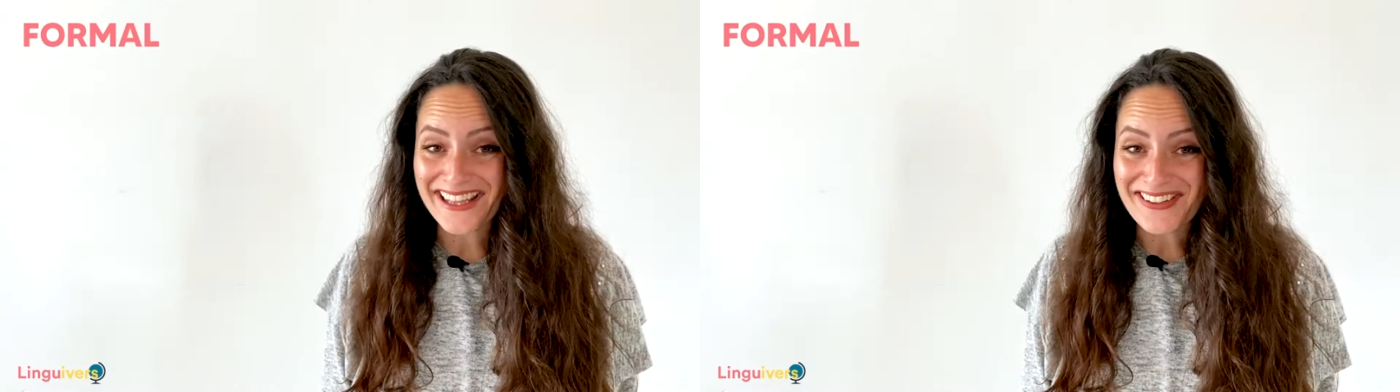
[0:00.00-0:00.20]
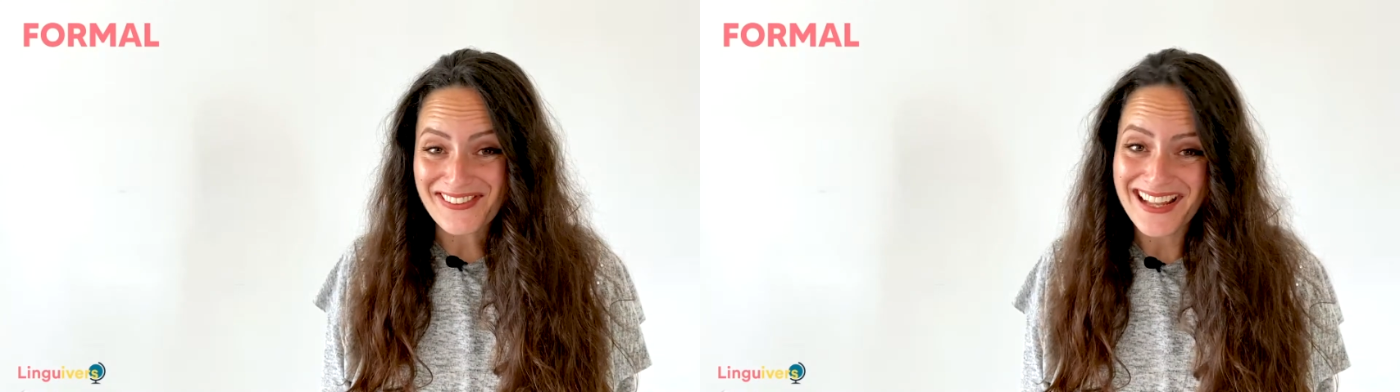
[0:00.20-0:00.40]

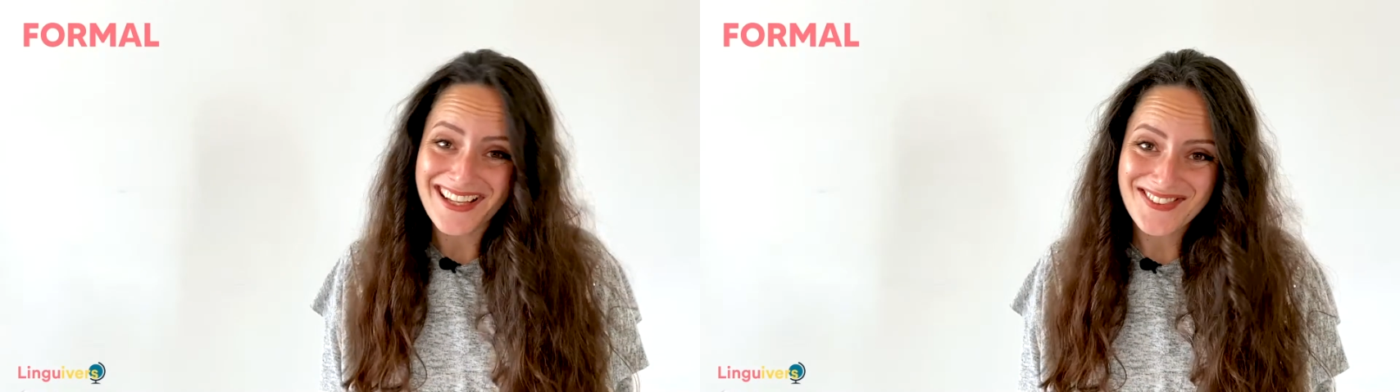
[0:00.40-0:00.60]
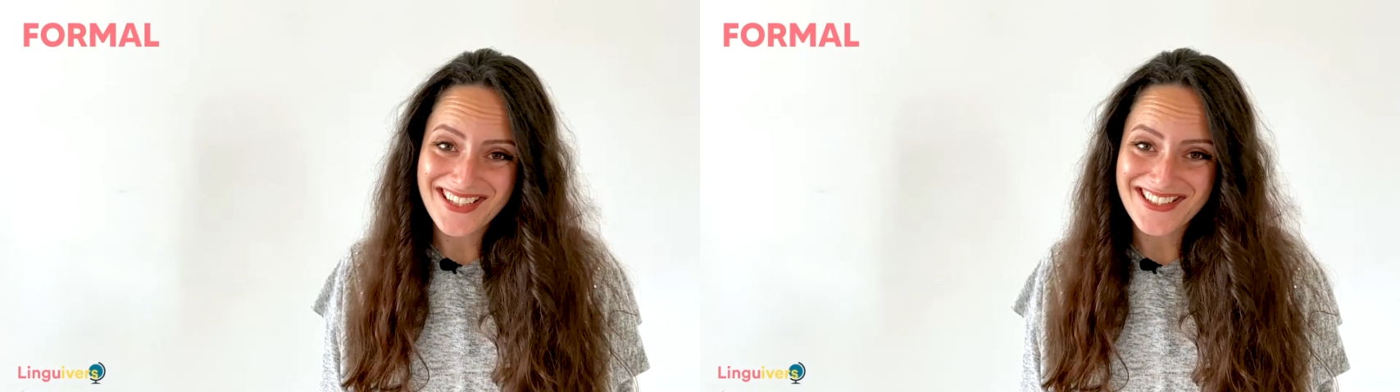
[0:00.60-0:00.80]
our
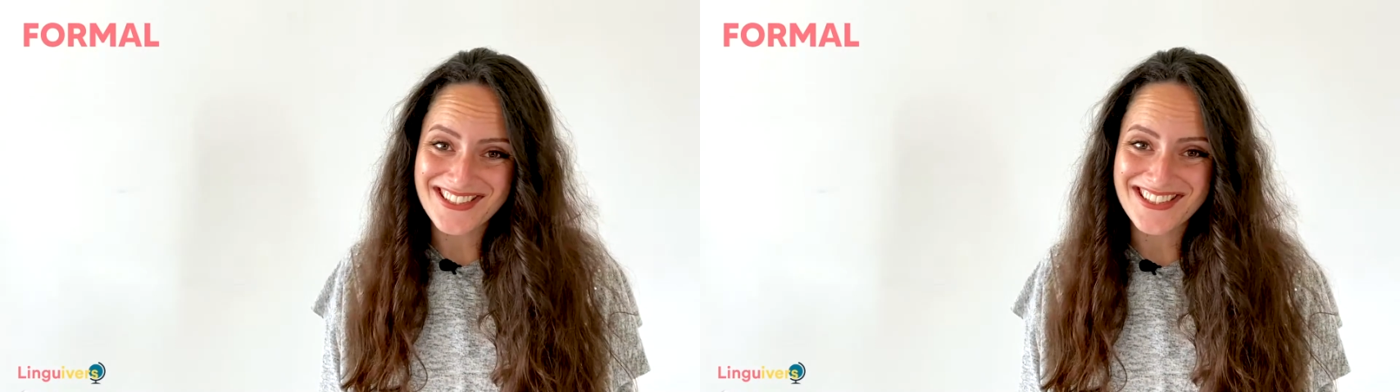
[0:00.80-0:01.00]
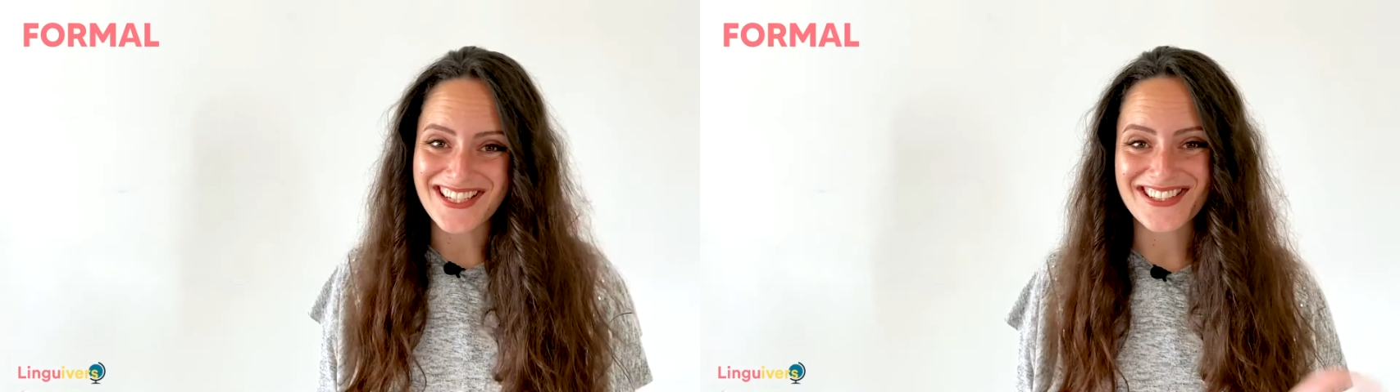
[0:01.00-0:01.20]
last way to
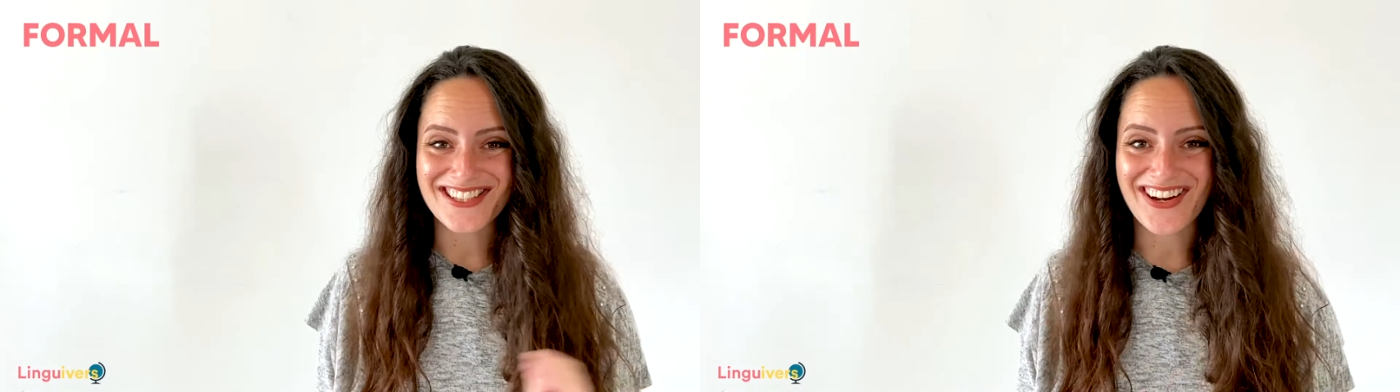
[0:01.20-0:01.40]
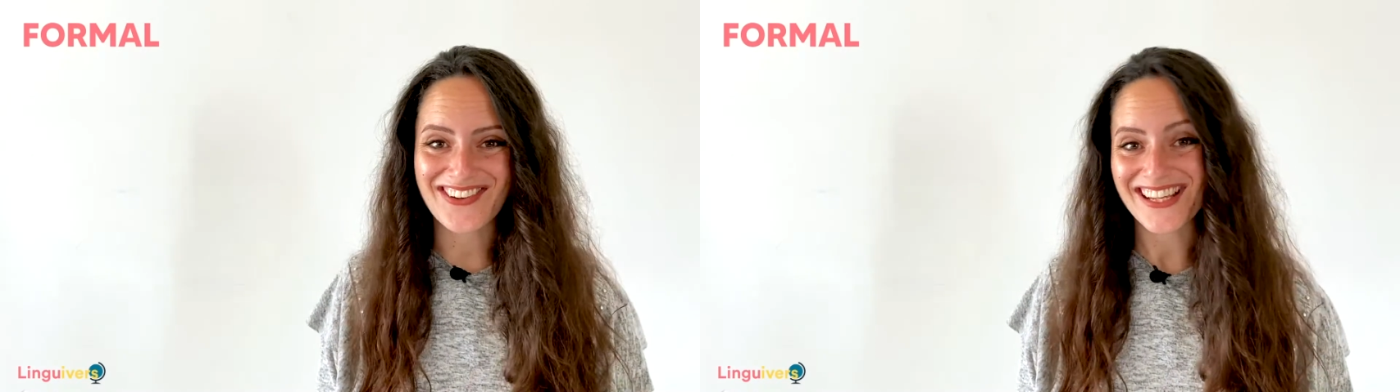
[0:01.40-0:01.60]
say
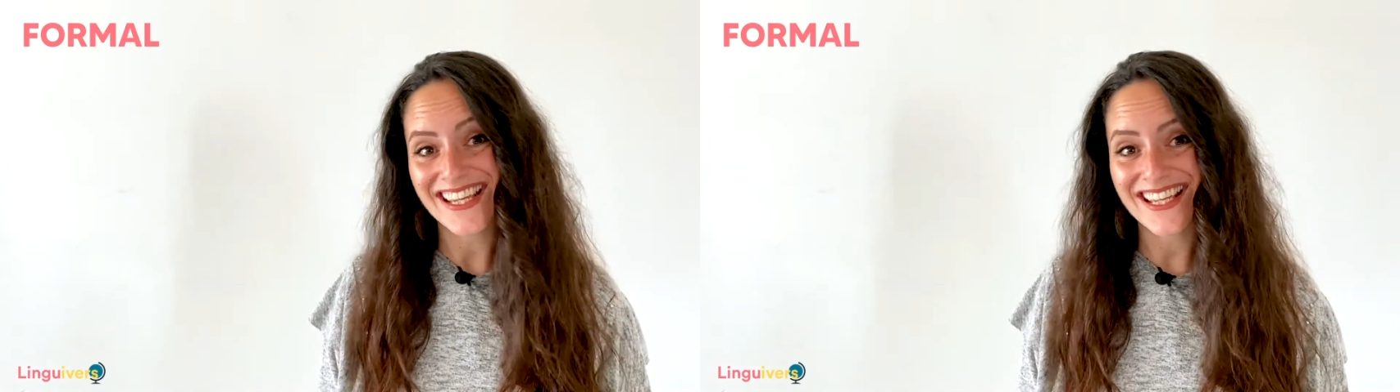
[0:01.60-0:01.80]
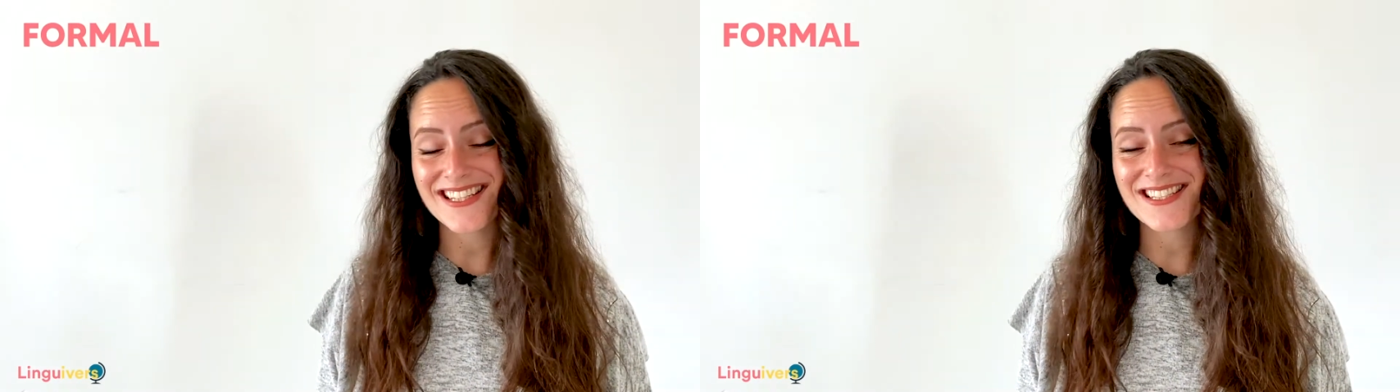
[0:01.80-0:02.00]

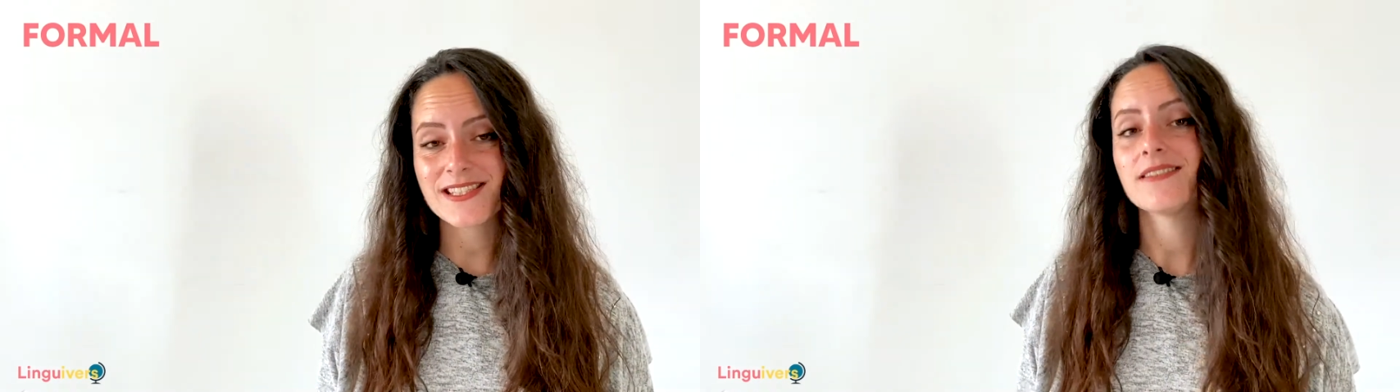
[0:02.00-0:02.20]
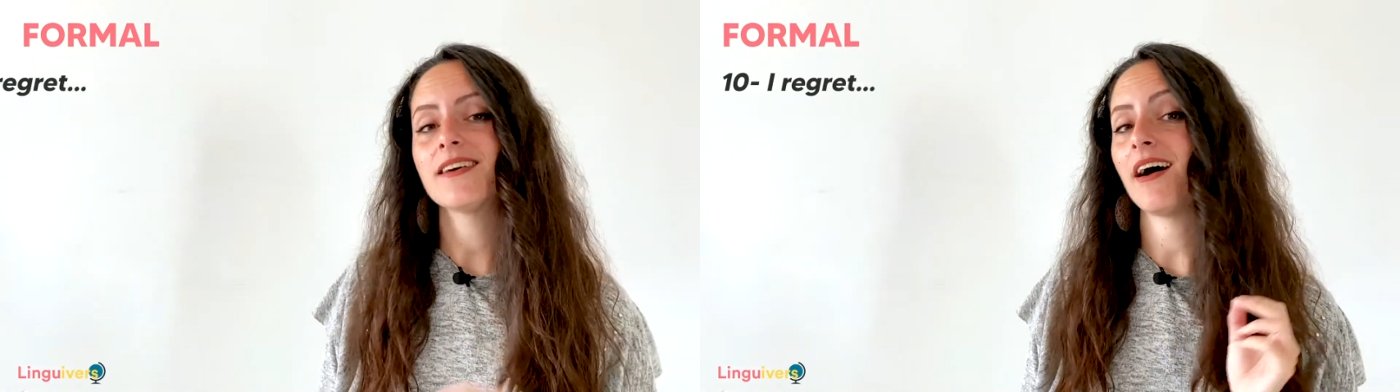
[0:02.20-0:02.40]
sorry is,
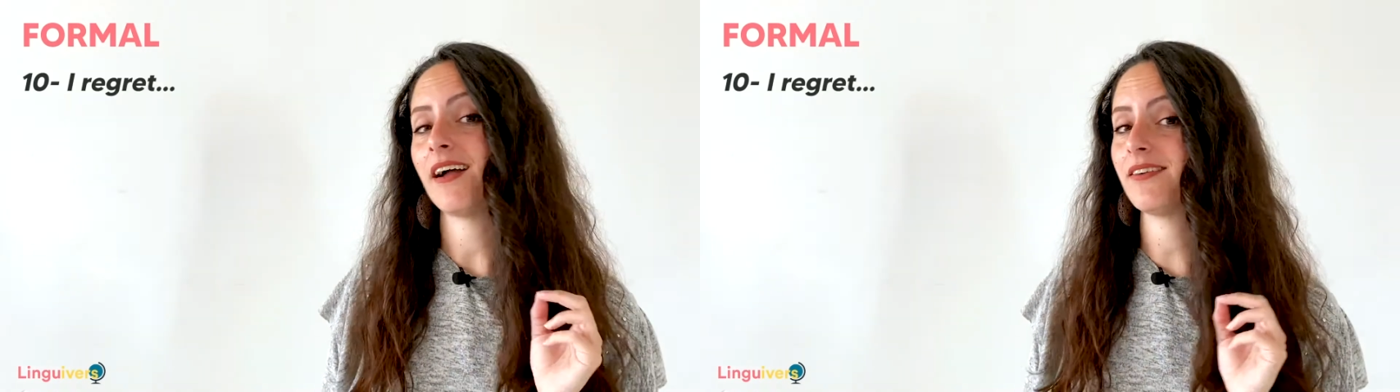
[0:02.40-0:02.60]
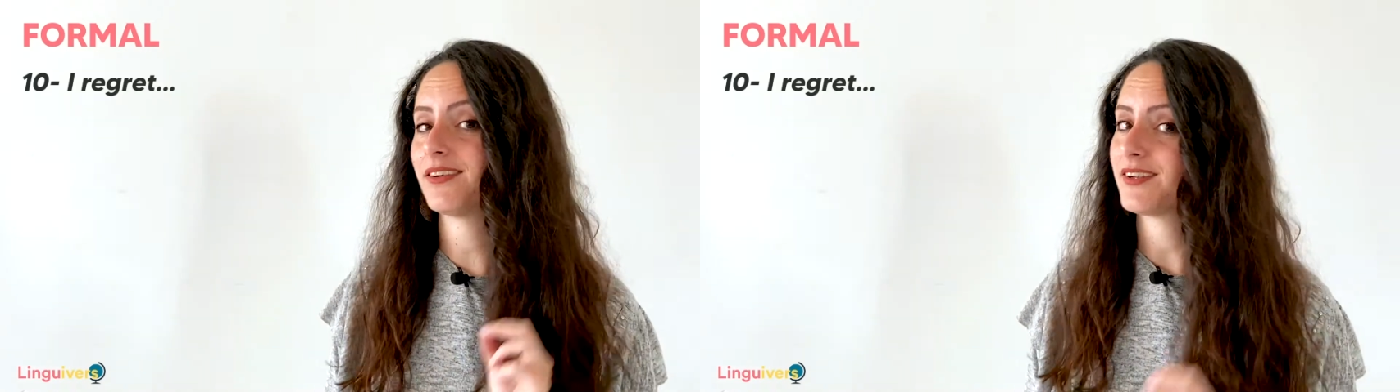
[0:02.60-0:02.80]

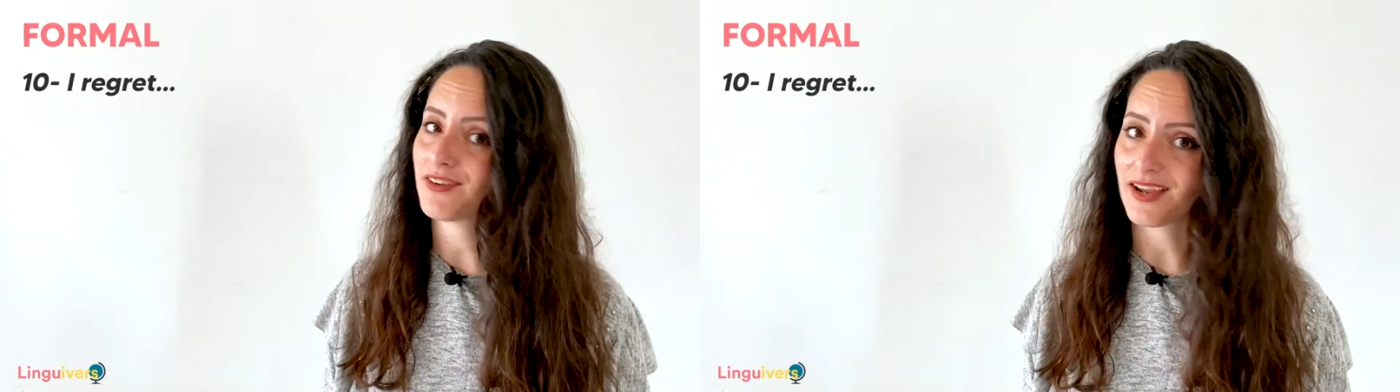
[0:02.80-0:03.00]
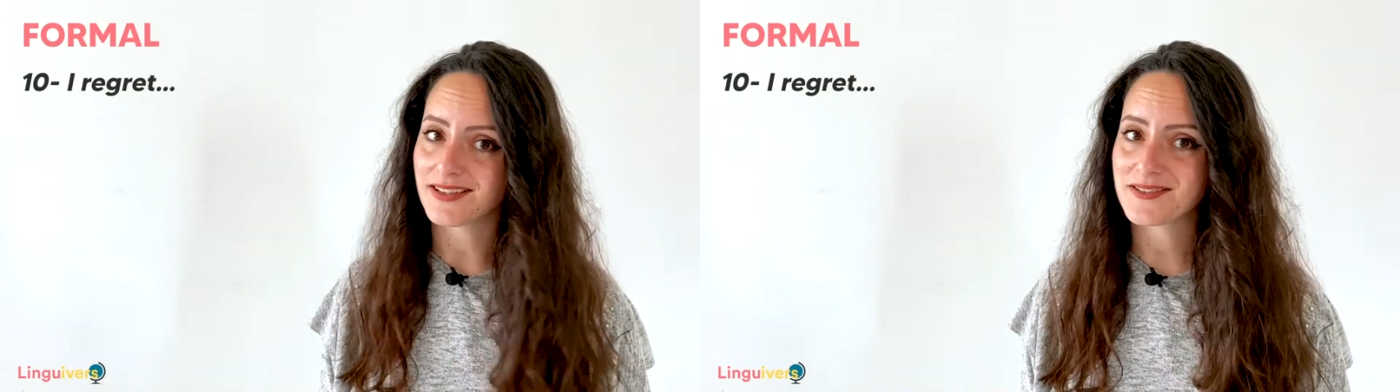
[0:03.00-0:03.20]
I
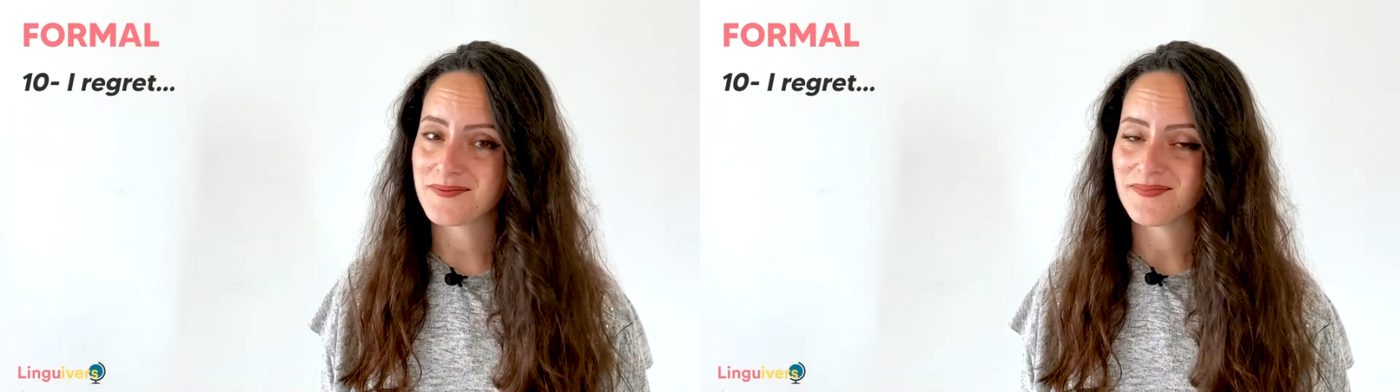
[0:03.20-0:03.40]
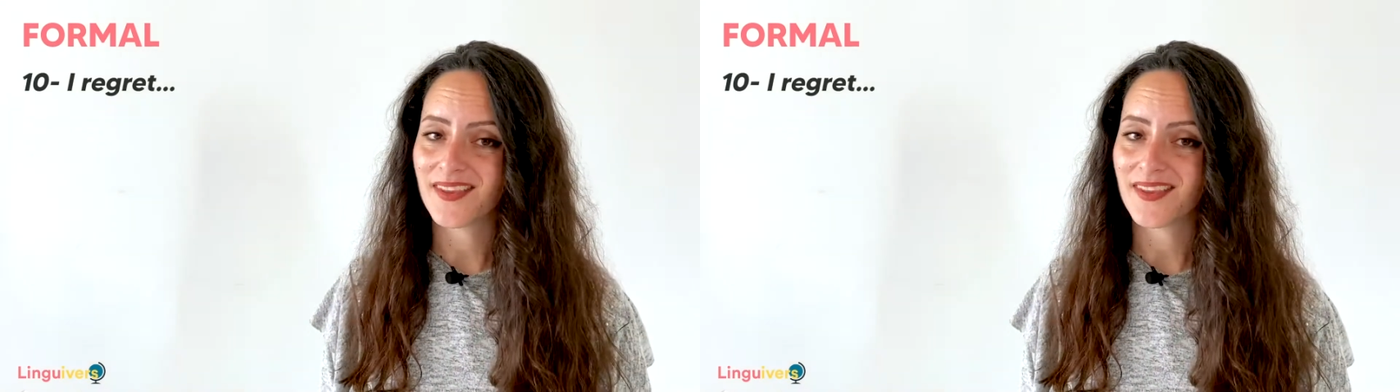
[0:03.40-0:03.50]
regret,